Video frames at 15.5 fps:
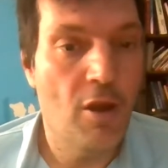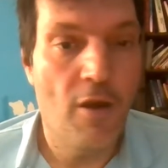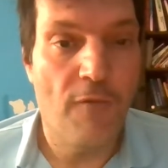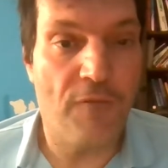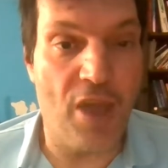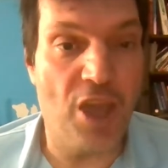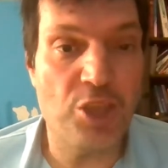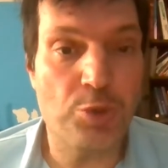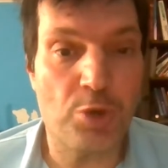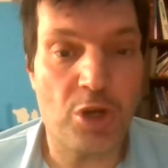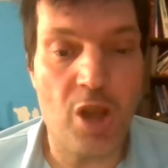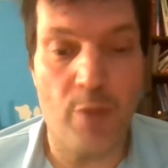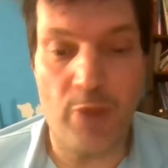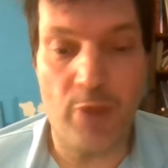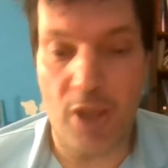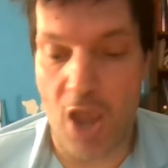Fans were
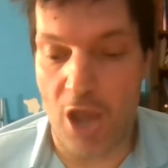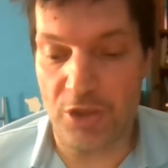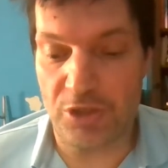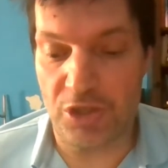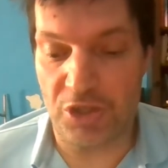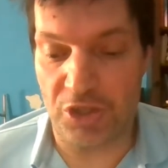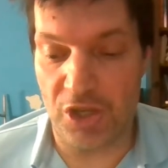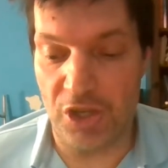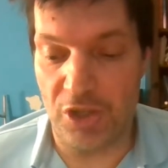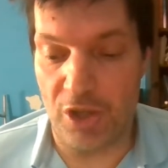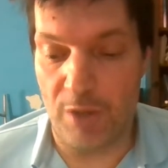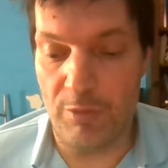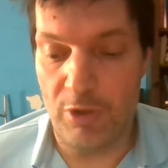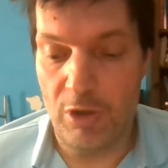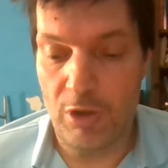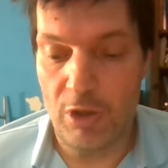coming out to see
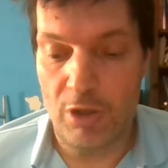them.